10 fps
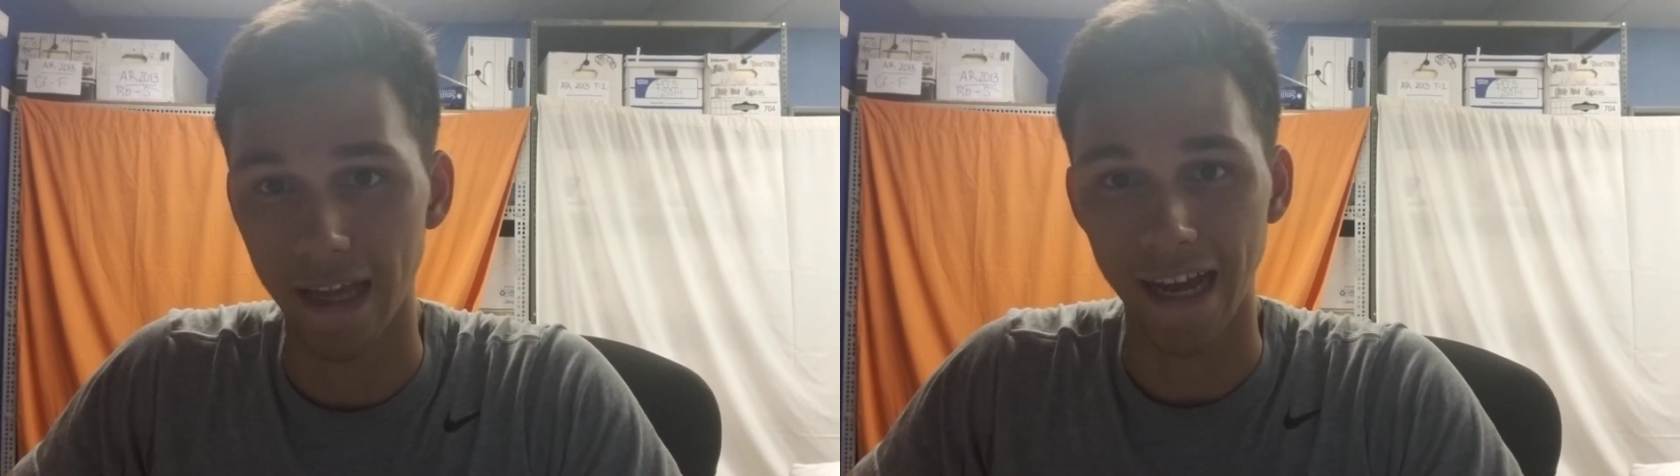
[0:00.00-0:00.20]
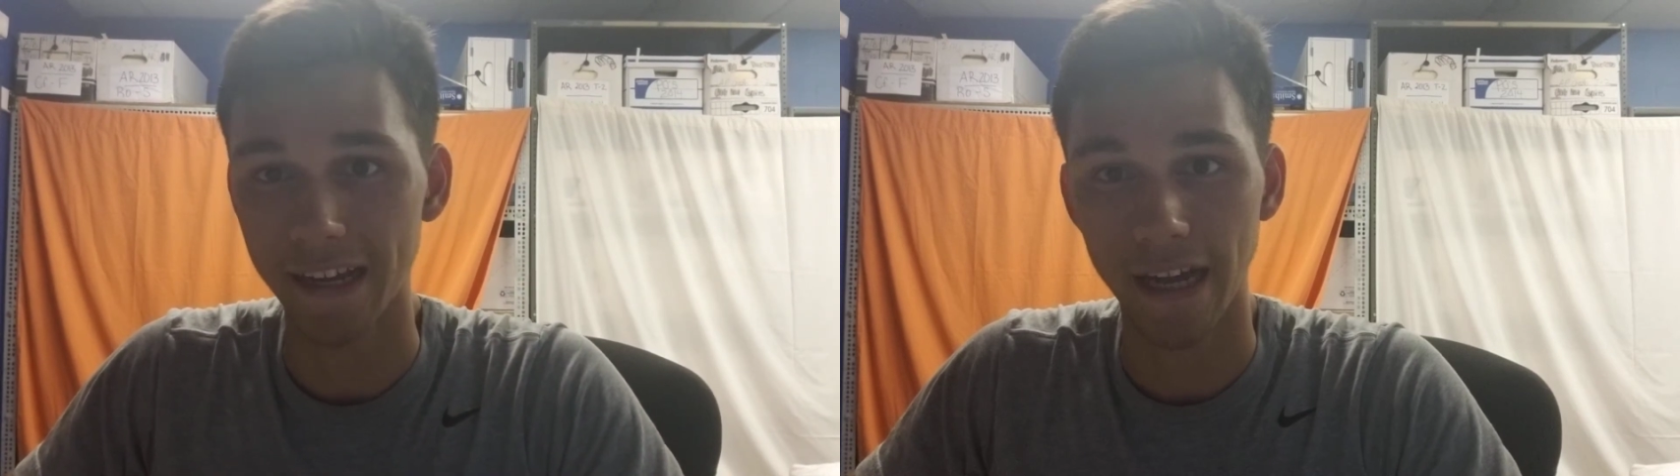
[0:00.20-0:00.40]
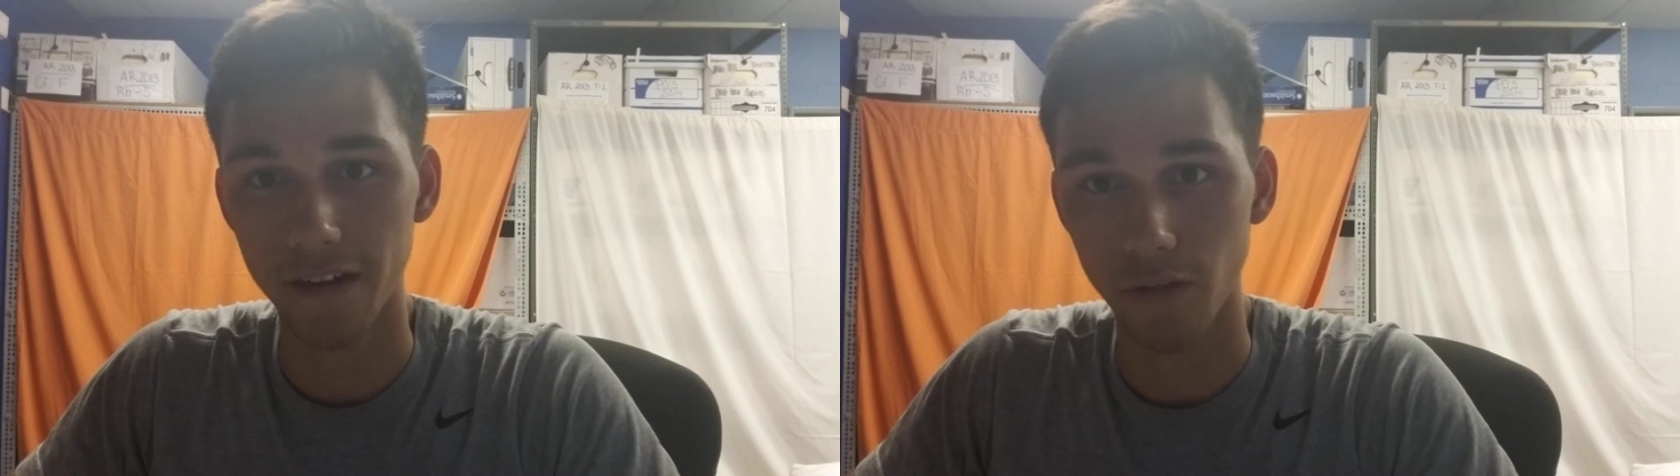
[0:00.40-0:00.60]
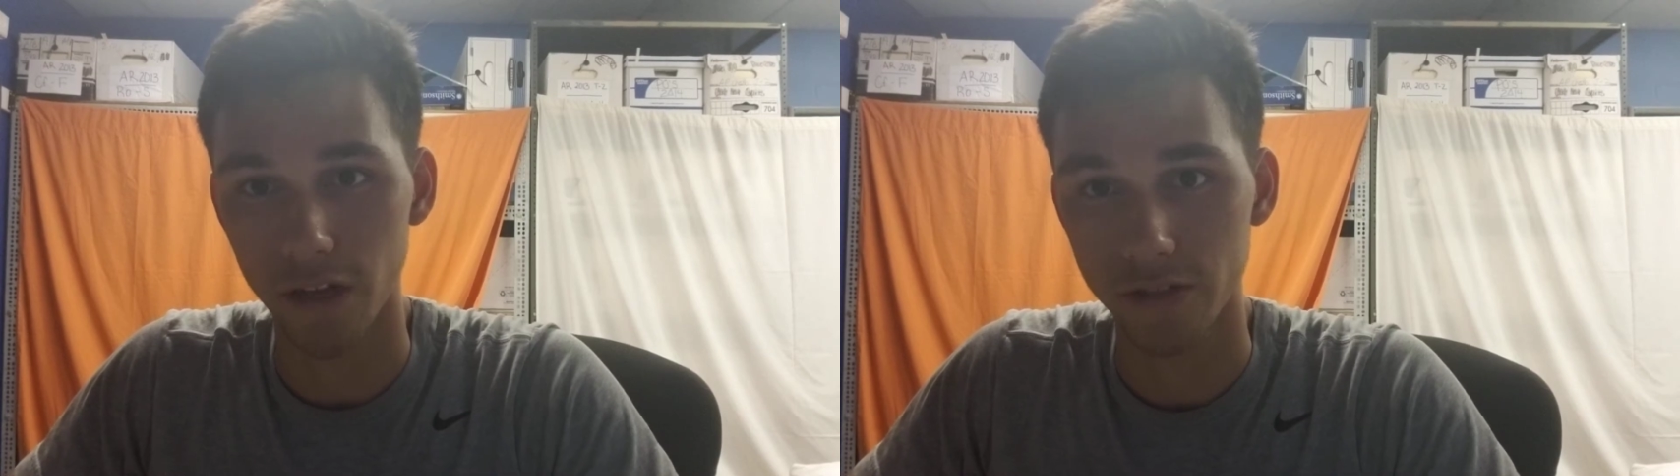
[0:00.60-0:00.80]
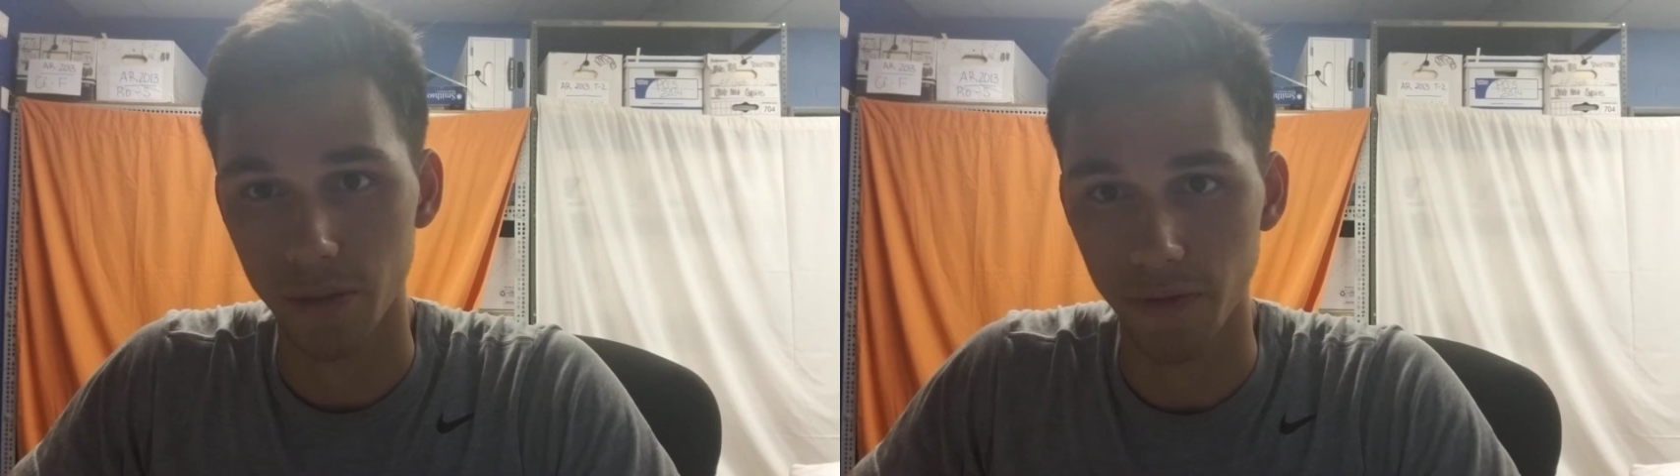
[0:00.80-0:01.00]
I had a lot
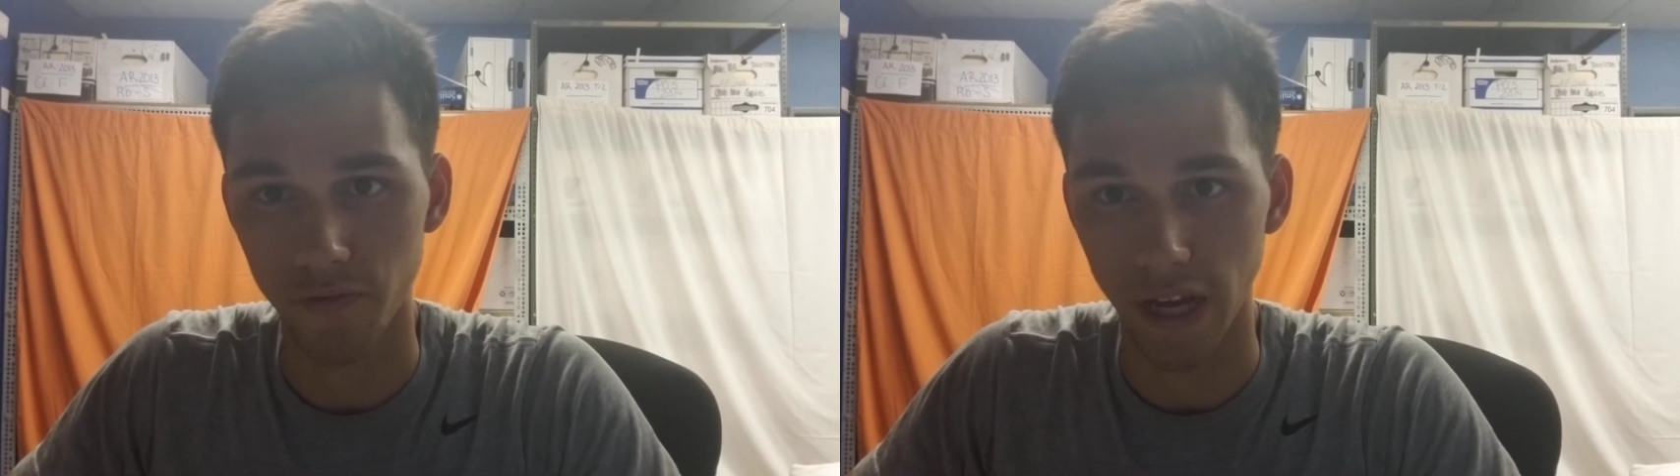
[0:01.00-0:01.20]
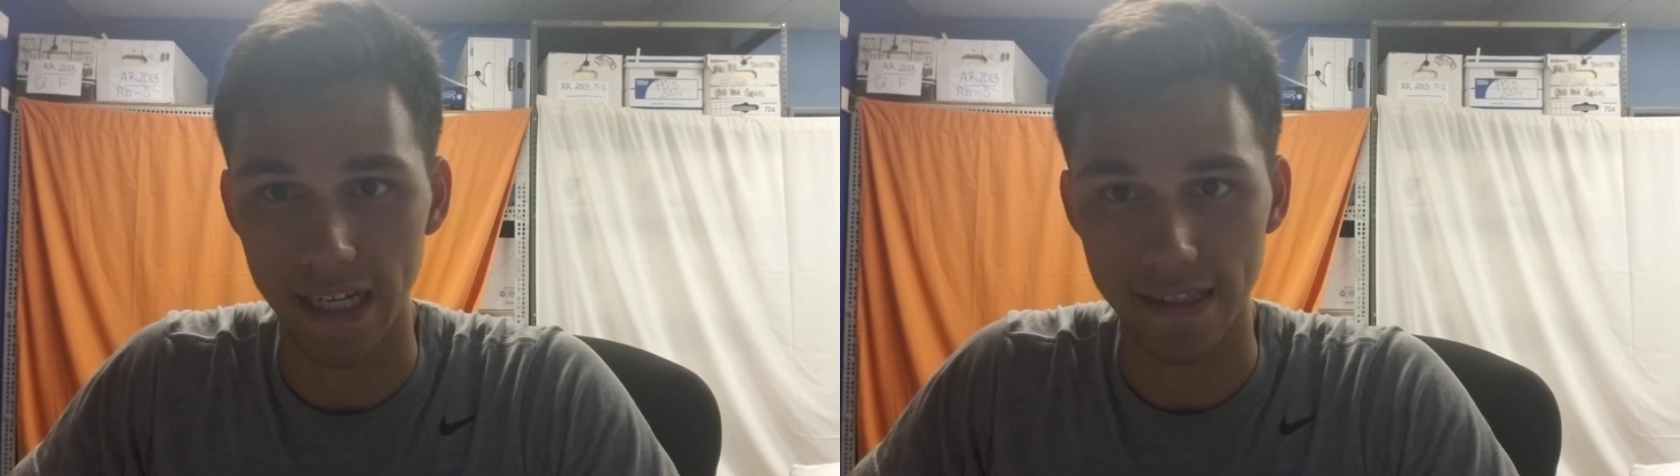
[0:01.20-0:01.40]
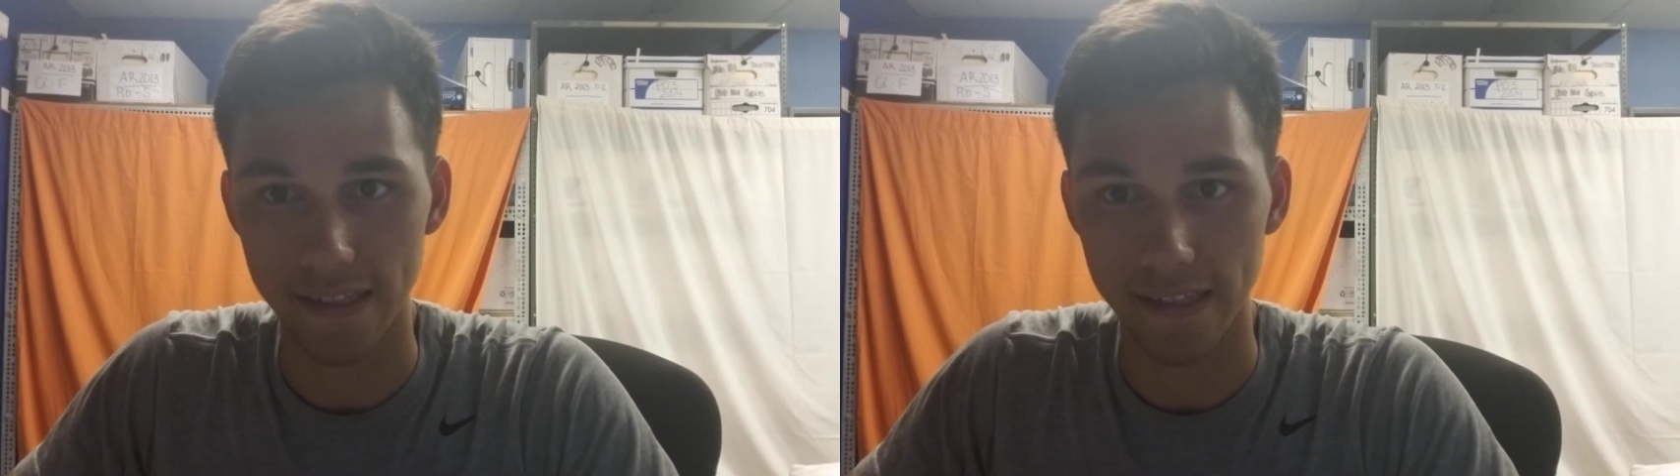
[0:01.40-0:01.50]
of trouble finding